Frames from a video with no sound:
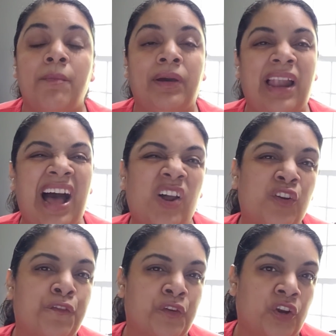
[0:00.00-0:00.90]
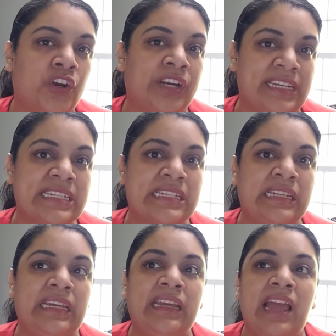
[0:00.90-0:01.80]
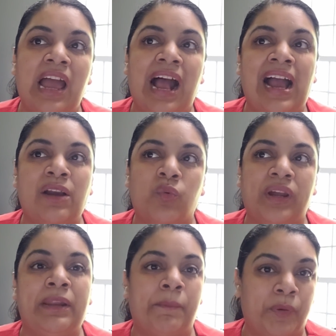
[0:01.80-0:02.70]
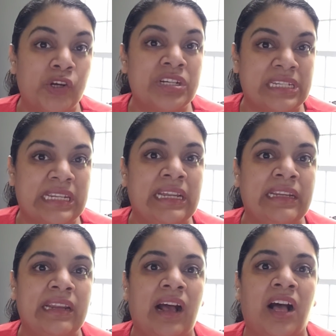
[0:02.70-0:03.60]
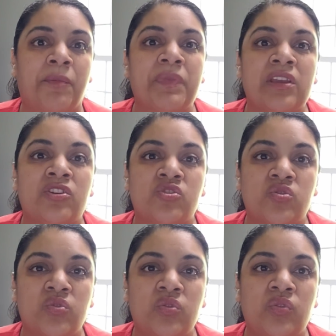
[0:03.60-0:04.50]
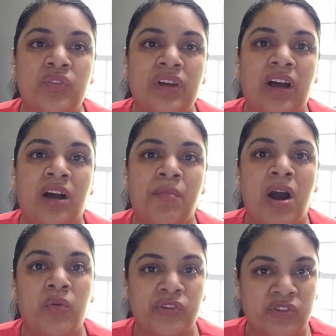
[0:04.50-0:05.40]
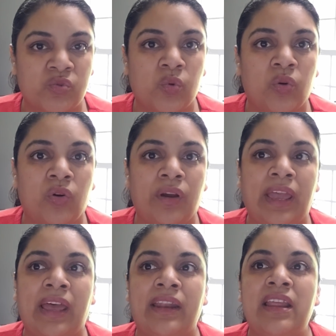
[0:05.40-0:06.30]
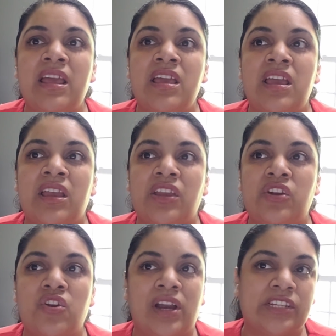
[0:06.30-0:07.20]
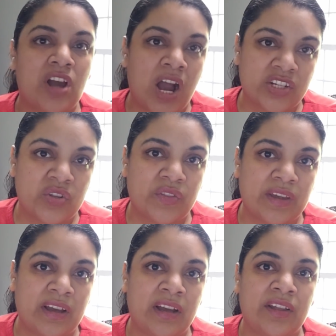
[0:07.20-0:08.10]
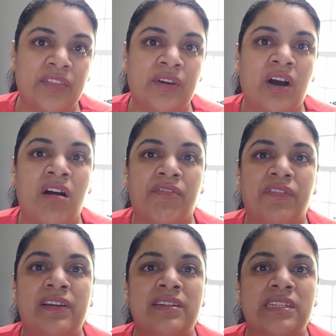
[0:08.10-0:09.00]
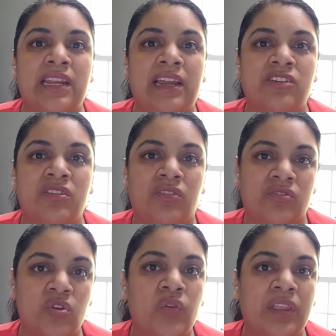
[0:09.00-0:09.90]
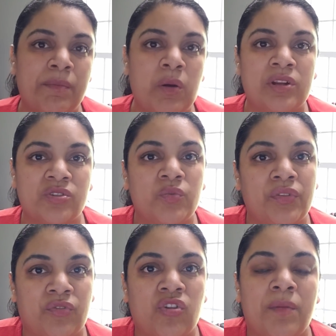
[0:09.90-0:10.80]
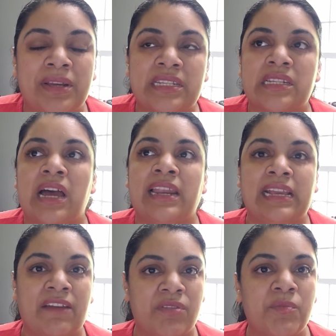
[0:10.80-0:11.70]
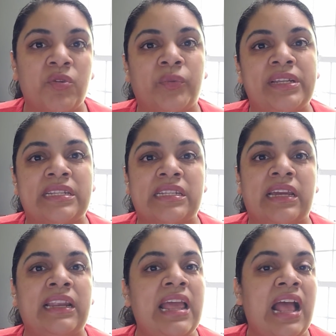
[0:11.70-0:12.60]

But out of courtesy, I went in person to our school, and I talked to the office, and I, told them I want to withdraw my son. I gave them the reason.